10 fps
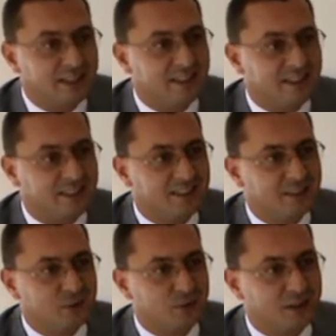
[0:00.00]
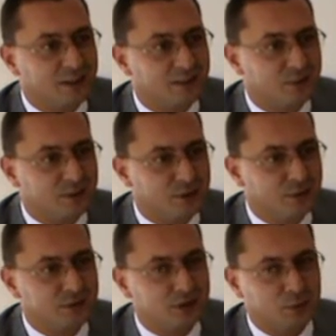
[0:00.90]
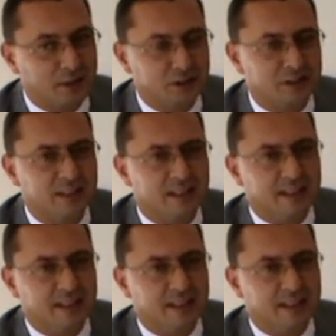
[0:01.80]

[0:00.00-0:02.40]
uh, to the to the new situation